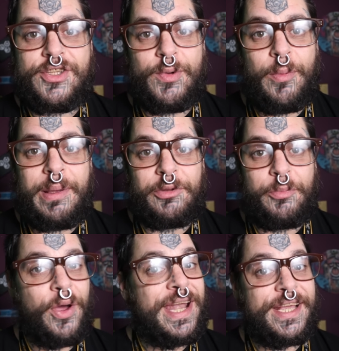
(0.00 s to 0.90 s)
So you won't be able to
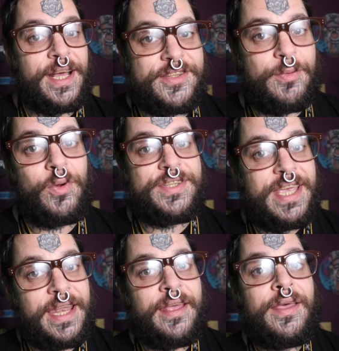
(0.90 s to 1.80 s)
put any custom ones
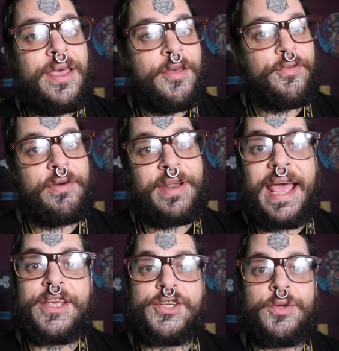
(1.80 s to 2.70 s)
in if you have an
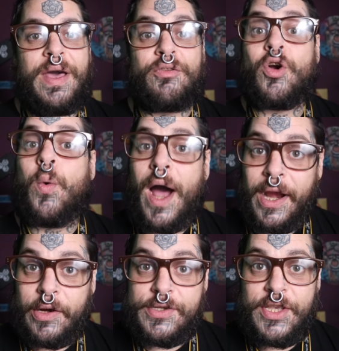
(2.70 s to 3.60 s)
eye issue that
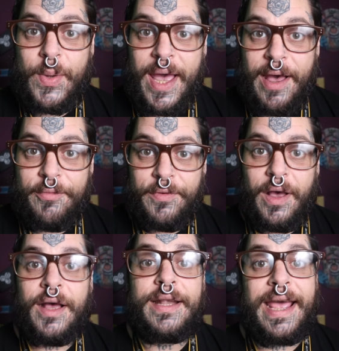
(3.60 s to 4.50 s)
requires that you have
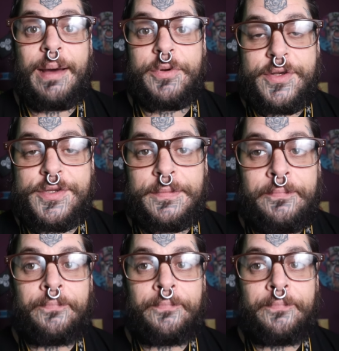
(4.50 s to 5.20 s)
uh, diopters.